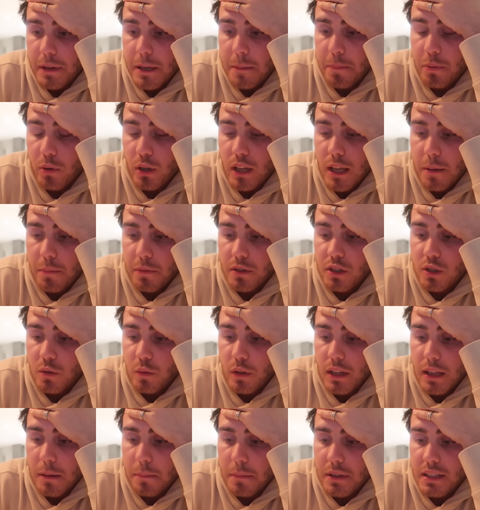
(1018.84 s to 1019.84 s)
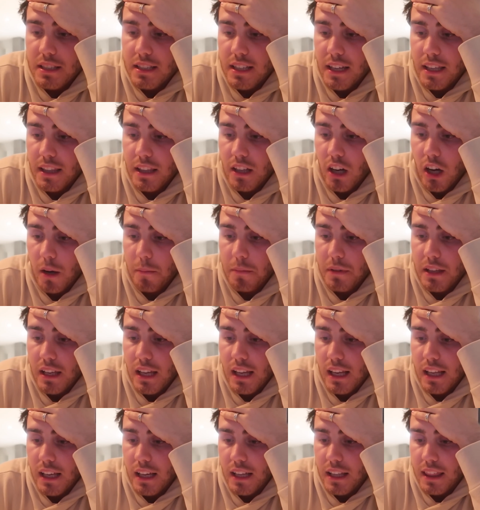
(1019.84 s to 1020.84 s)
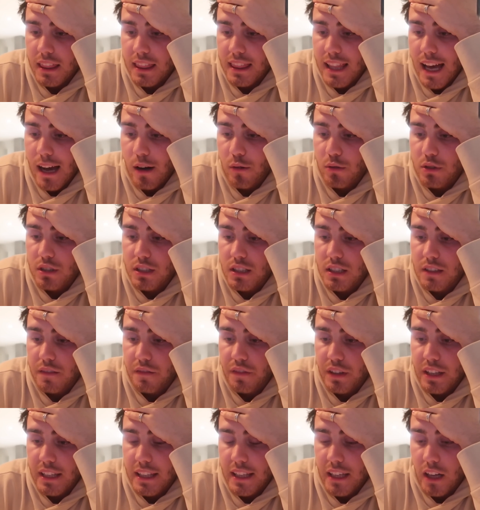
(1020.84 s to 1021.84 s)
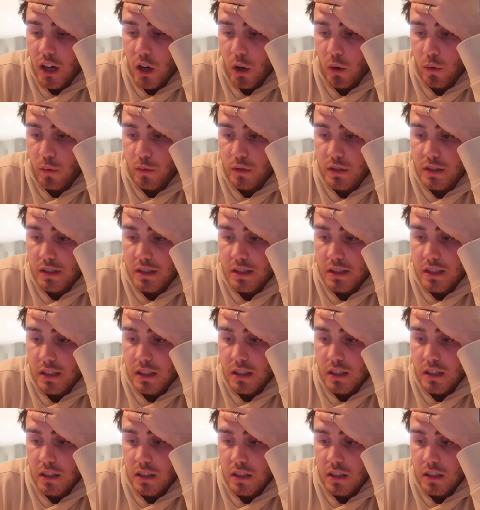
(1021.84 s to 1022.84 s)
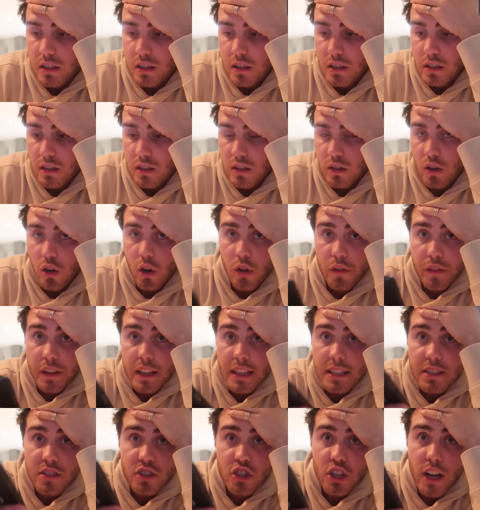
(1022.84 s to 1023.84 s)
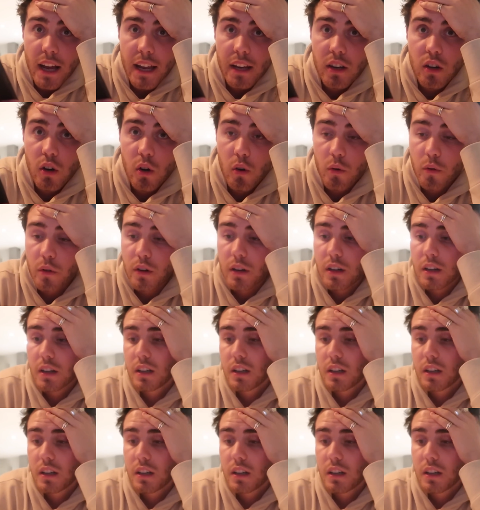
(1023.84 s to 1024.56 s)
People keep on tweeting me saying that I'm nearly 1,000 videos on this channel.